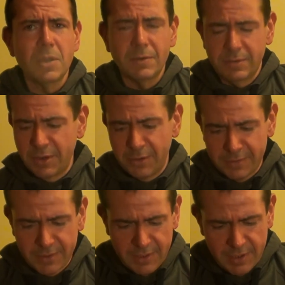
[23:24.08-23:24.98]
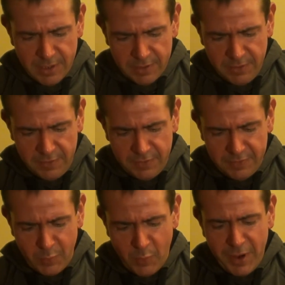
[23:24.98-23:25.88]
No, this
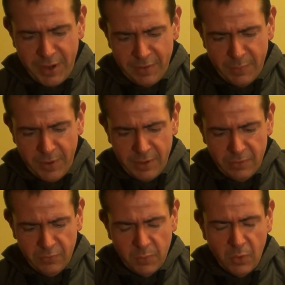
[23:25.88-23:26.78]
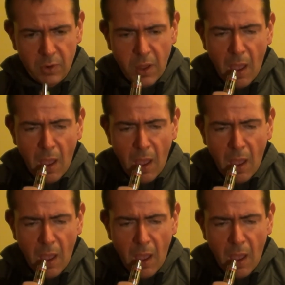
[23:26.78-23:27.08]
is way too small.